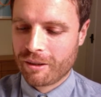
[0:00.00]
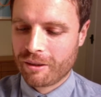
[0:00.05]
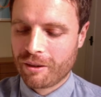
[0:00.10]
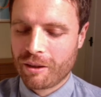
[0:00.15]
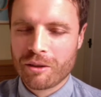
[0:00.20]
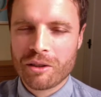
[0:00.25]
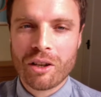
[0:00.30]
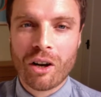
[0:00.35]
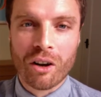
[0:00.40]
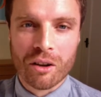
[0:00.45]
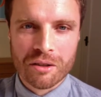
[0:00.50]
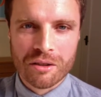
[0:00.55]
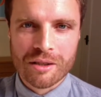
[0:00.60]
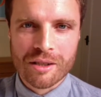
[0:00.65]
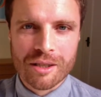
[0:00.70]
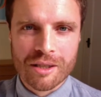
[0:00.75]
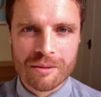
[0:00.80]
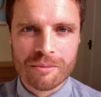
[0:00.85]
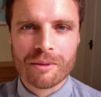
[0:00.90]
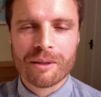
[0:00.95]

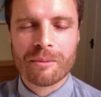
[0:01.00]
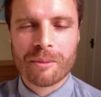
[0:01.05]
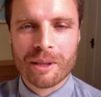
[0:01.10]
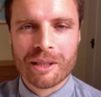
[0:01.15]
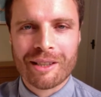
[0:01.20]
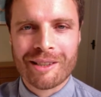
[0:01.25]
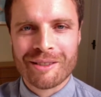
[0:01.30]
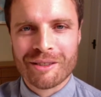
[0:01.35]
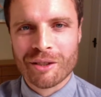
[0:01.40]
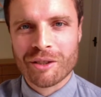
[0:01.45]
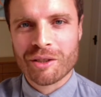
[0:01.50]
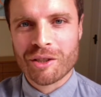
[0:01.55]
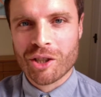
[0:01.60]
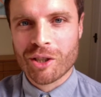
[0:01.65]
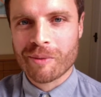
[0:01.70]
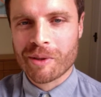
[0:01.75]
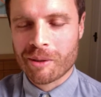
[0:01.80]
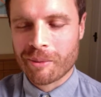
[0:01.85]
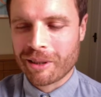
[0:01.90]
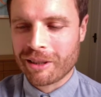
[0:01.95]
Nazis. When I say
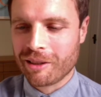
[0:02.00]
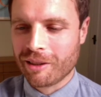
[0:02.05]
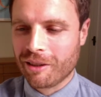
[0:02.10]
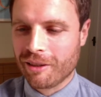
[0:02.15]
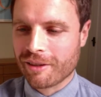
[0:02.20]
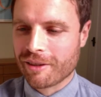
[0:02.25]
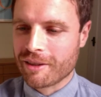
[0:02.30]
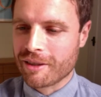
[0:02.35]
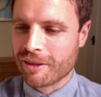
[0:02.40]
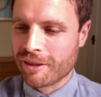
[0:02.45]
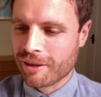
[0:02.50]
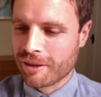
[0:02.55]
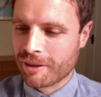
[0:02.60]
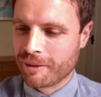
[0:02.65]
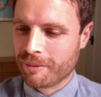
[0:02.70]
Germans, I mean Nazis.